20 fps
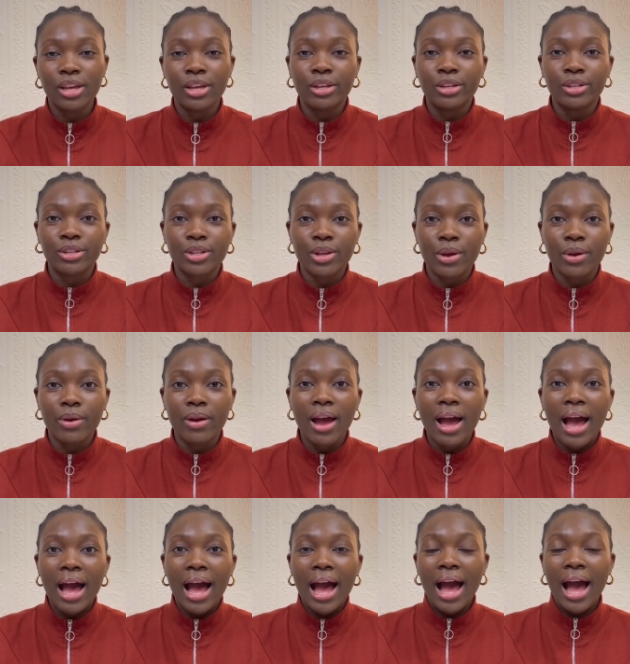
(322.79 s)
So
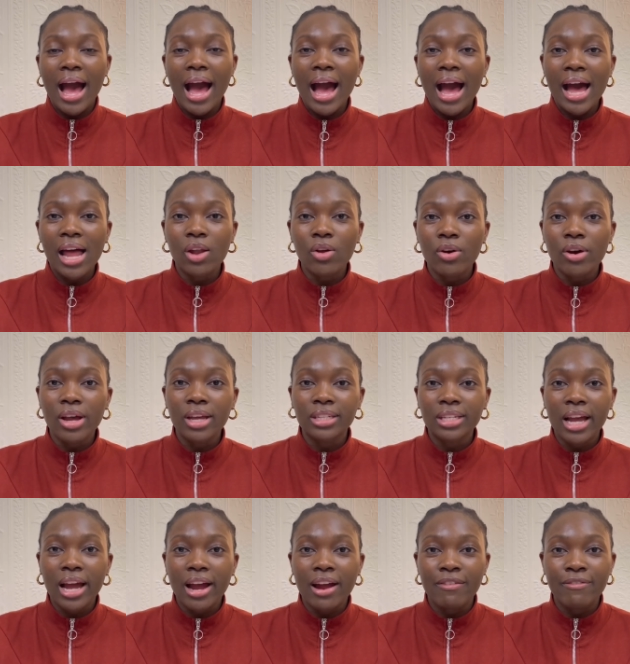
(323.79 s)
alloys
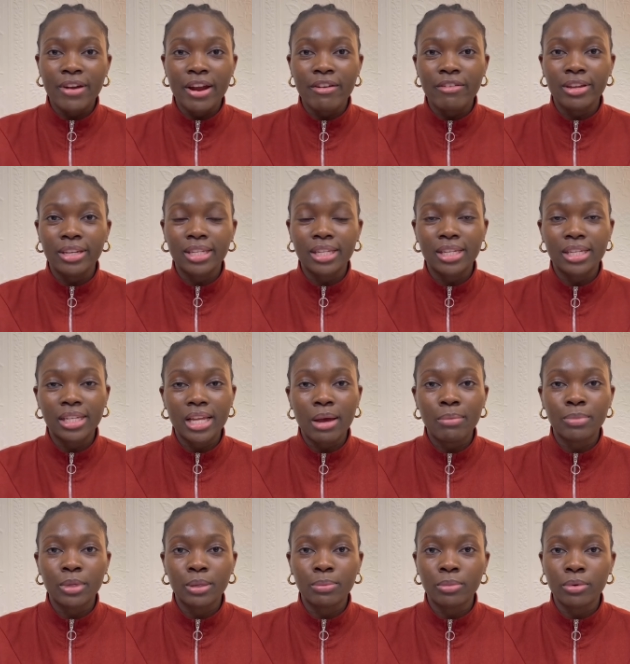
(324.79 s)
are very
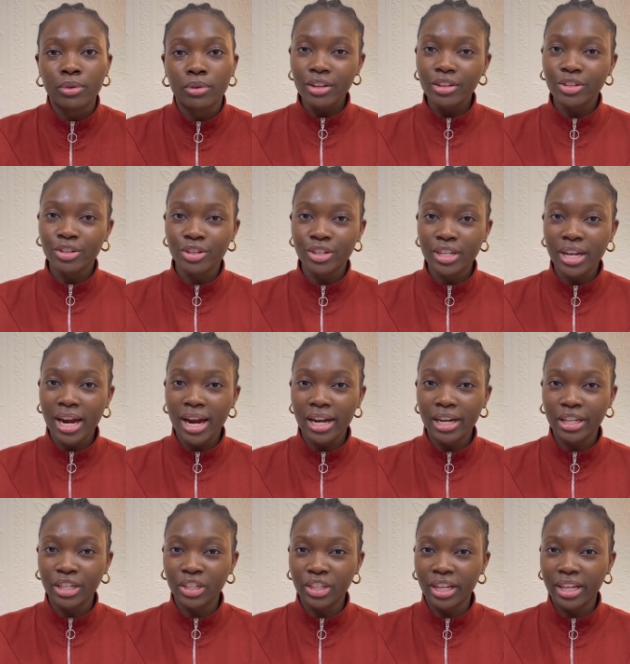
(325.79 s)
susceptible to
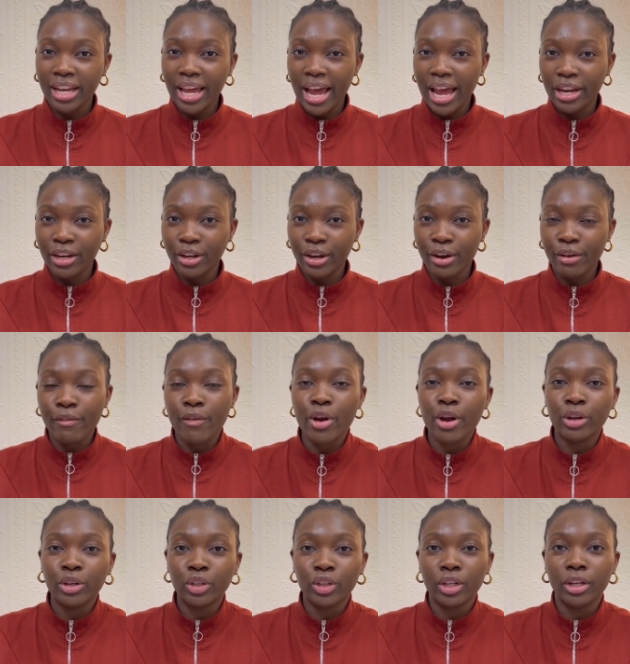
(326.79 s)
tarnishing and
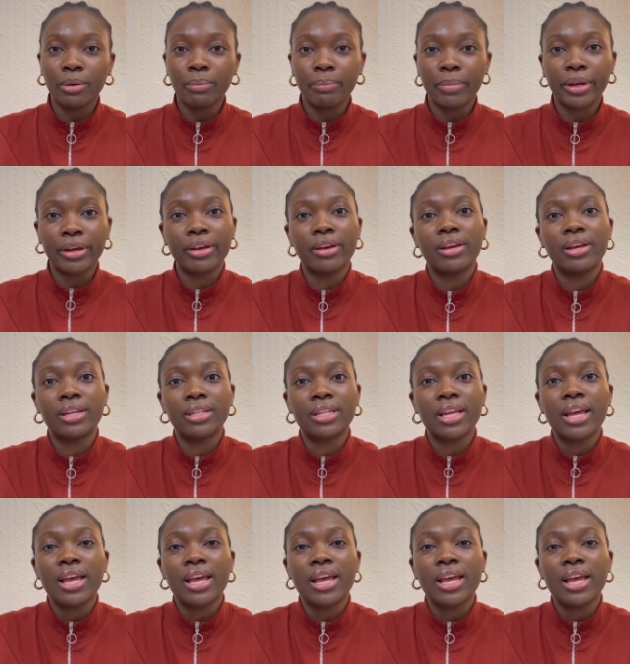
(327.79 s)
corrosion because